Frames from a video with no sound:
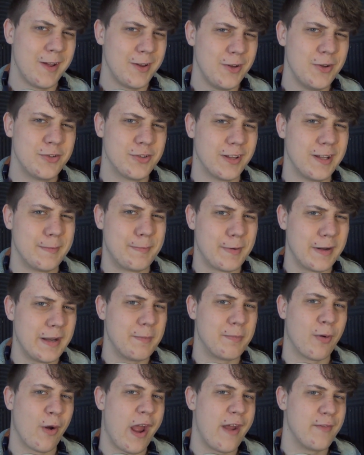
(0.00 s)
usually a pretty
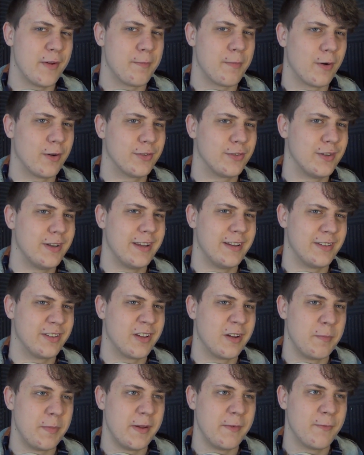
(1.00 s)
private person, and it's
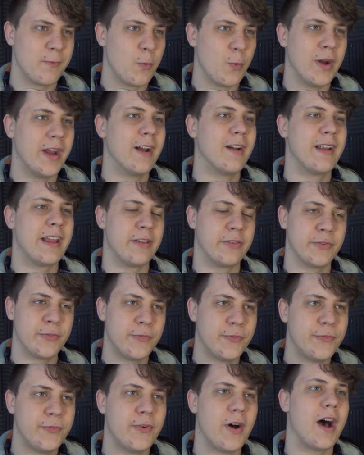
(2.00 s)
gonna be weird as
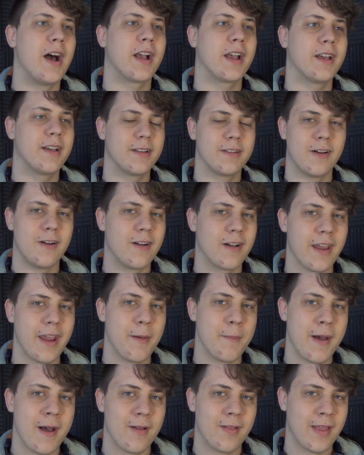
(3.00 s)
fuck talking
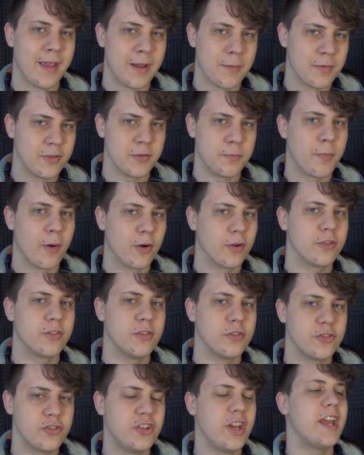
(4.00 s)
about like a bunch of
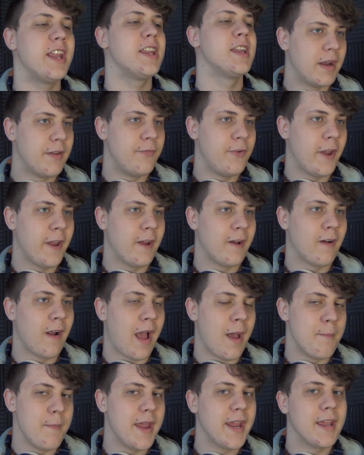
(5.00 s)
personal shit. But I figure
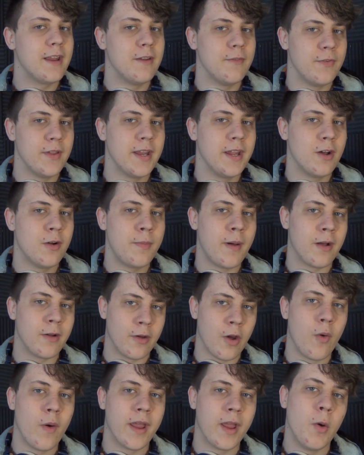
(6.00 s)
I'm making a video about
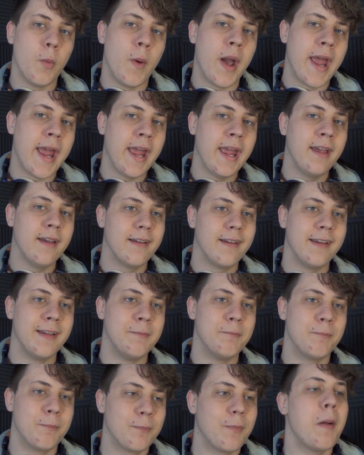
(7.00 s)
going away,
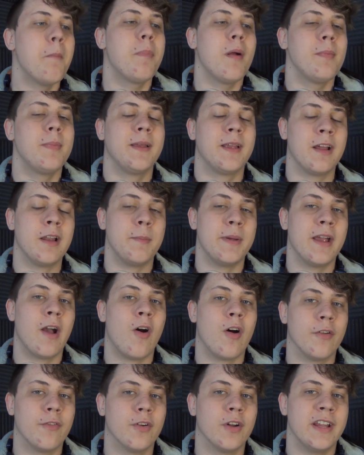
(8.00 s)
and I'm probably gonna be
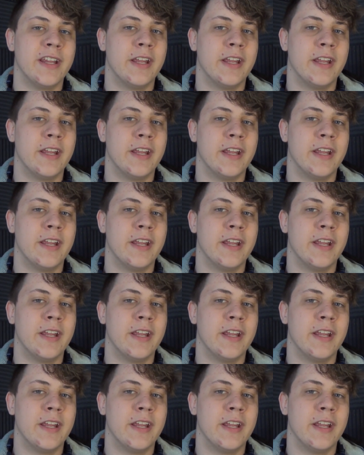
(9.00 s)
gone for a